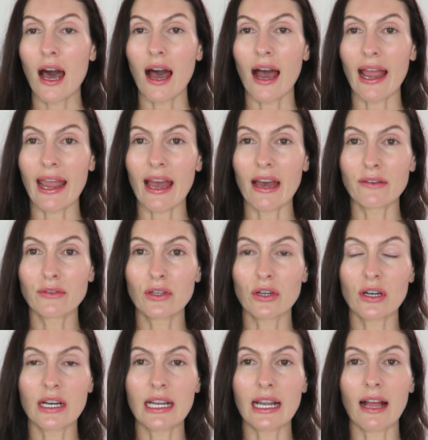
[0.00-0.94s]
I have
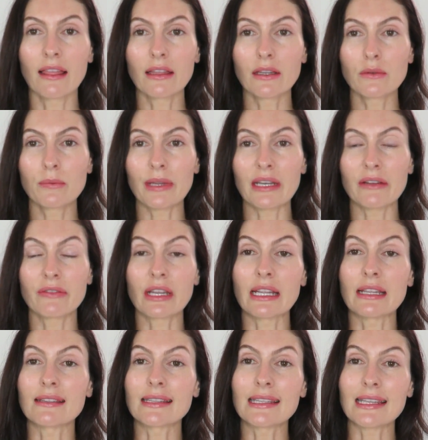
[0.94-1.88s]
got a little bit of
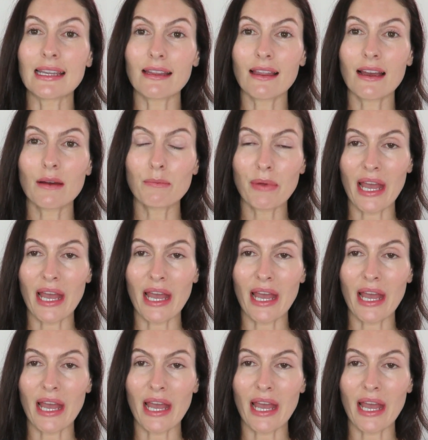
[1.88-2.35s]
concealer,